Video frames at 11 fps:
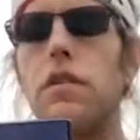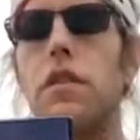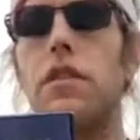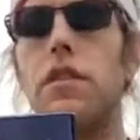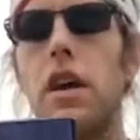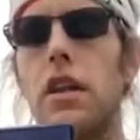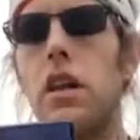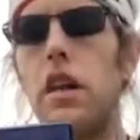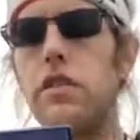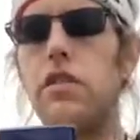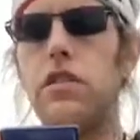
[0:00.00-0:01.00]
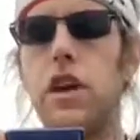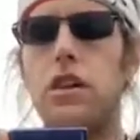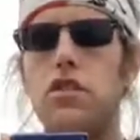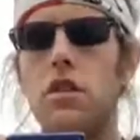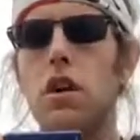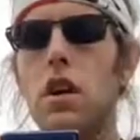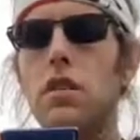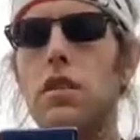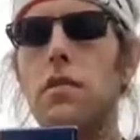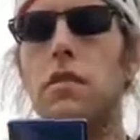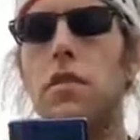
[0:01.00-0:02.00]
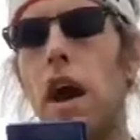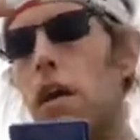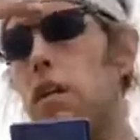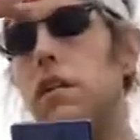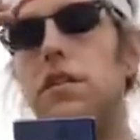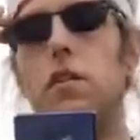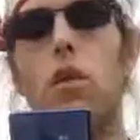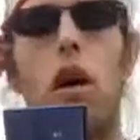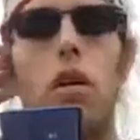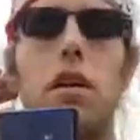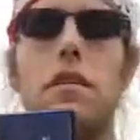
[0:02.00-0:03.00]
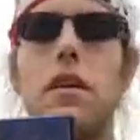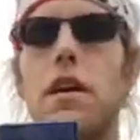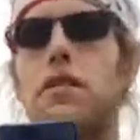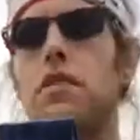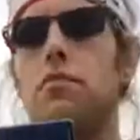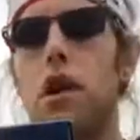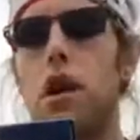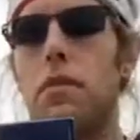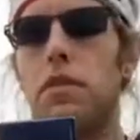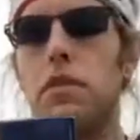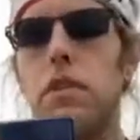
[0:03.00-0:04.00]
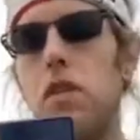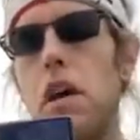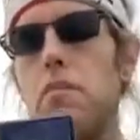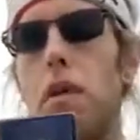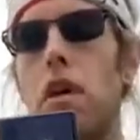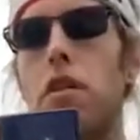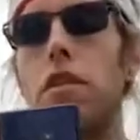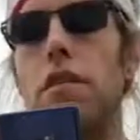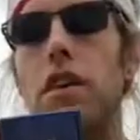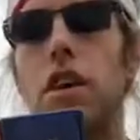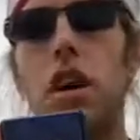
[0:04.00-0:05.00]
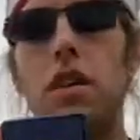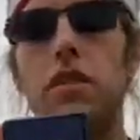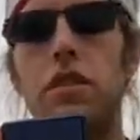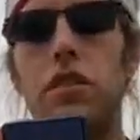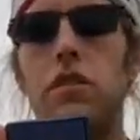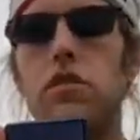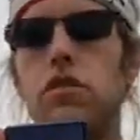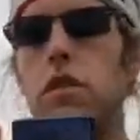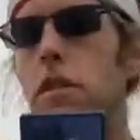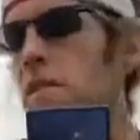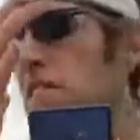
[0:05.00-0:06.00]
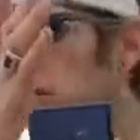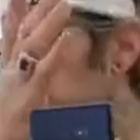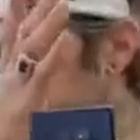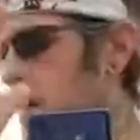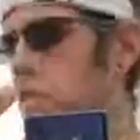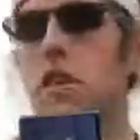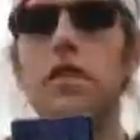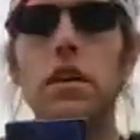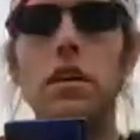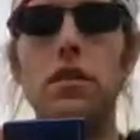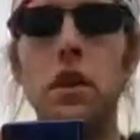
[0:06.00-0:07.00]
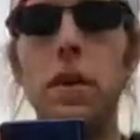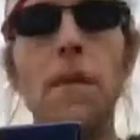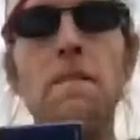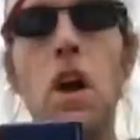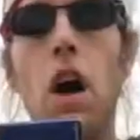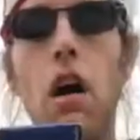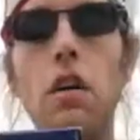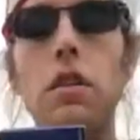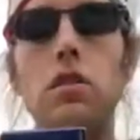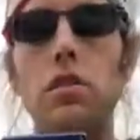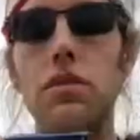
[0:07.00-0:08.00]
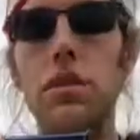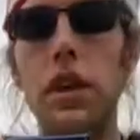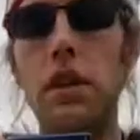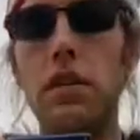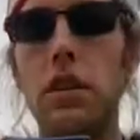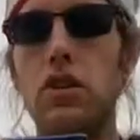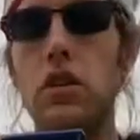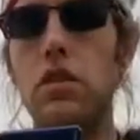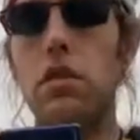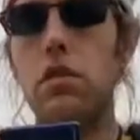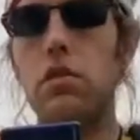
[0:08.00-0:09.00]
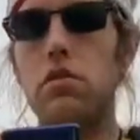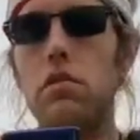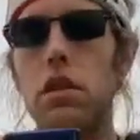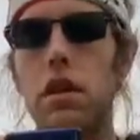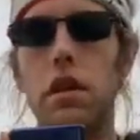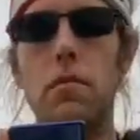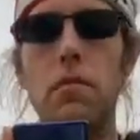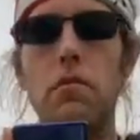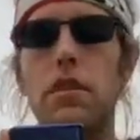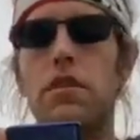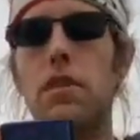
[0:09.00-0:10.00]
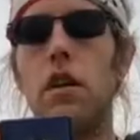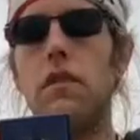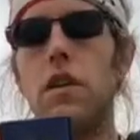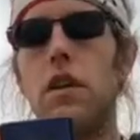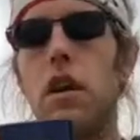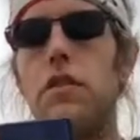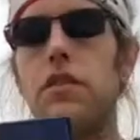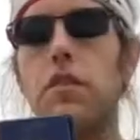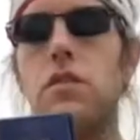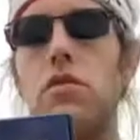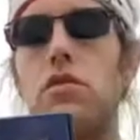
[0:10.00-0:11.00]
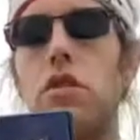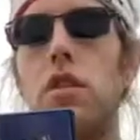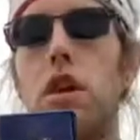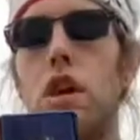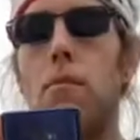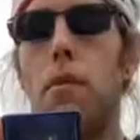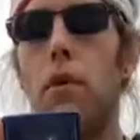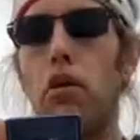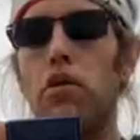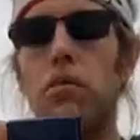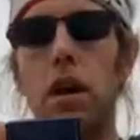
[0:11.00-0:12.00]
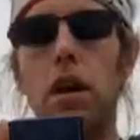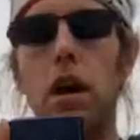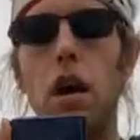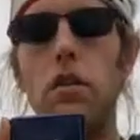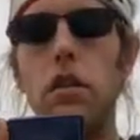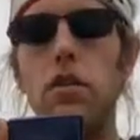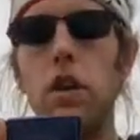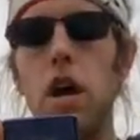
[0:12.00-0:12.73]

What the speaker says: of the said legislature, to be valid to all intents and purposes a part of the Constitution, vis-a-vis. Articles in addition to the amendments of the Constitution proposed by Congress